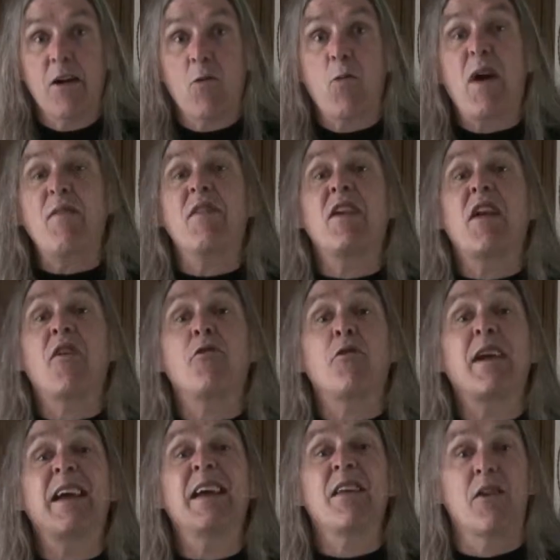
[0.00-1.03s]
We have another
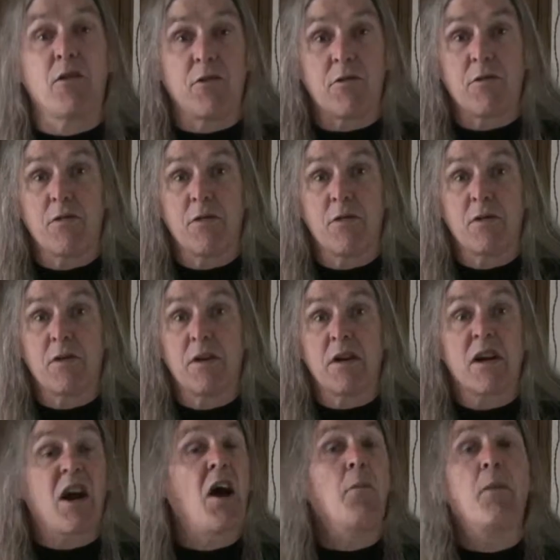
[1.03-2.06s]
Hitler
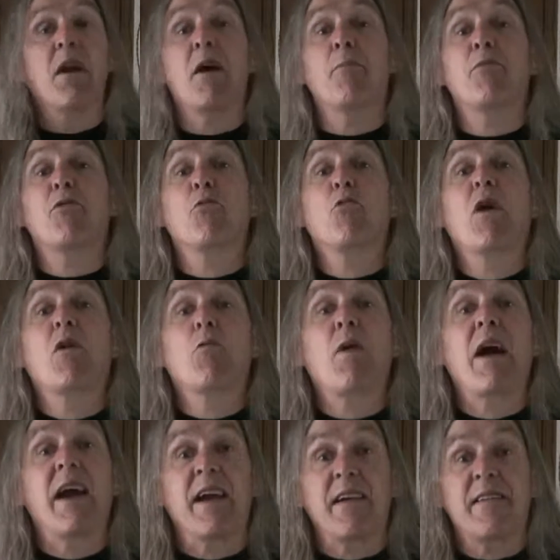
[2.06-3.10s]
coming up through our
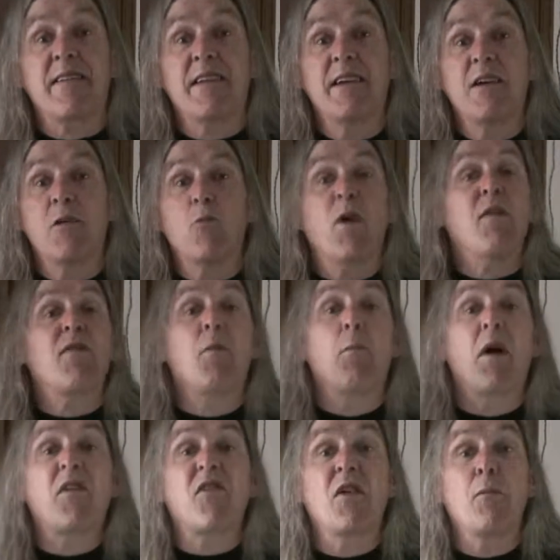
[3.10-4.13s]
ranks. We have the
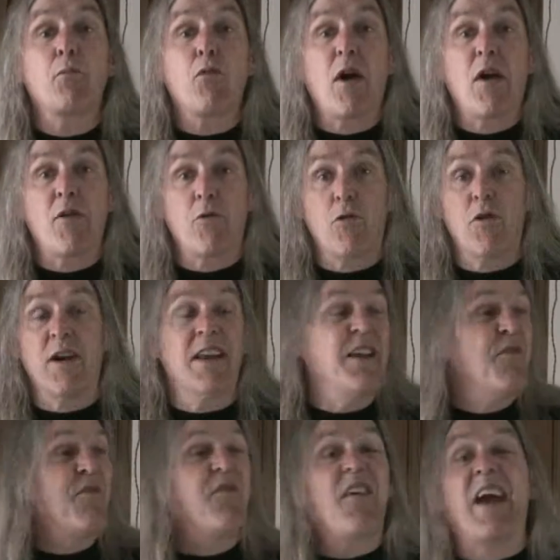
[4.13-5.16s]
Muslim Brotherhood
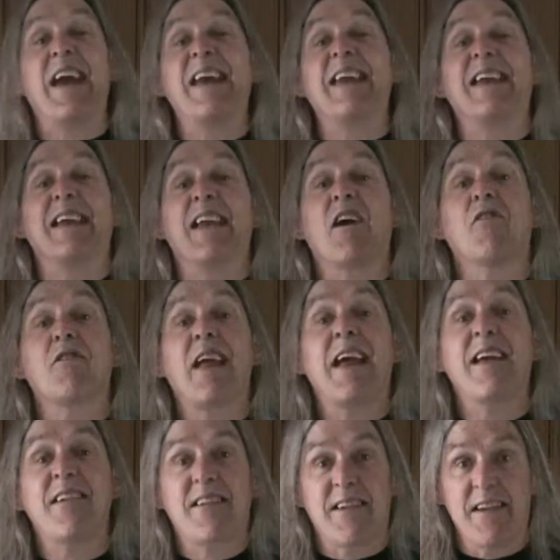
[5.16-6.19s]
invading our
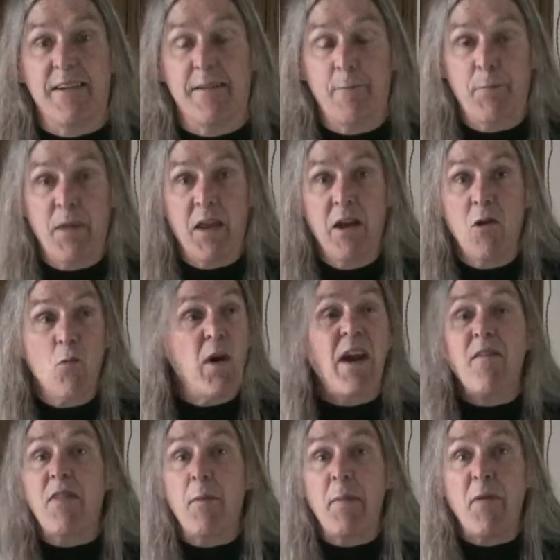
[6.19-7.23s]
nation. We
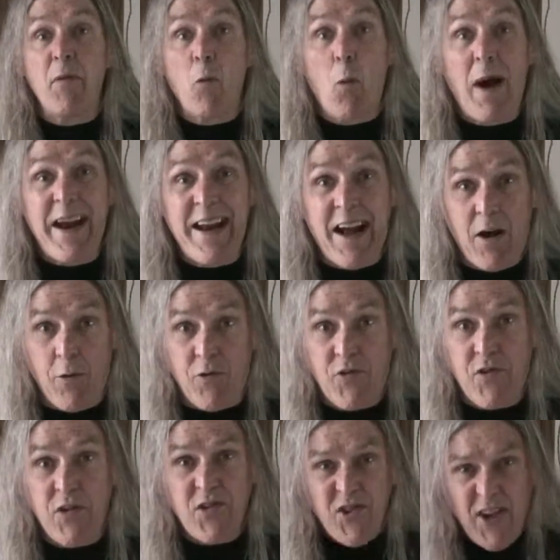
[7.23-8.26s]
have them in the White
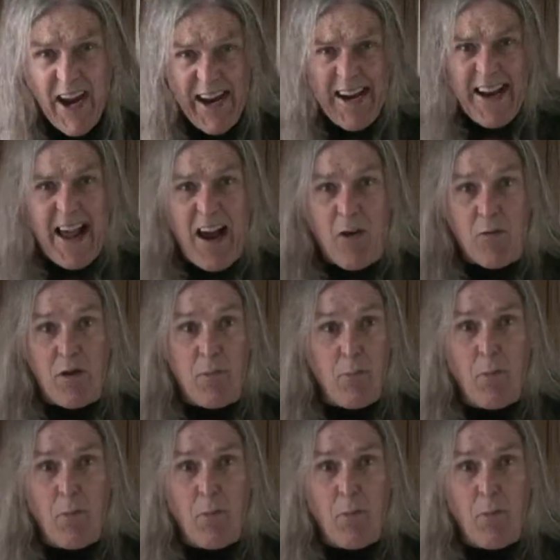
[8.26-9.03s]
House. Check it out.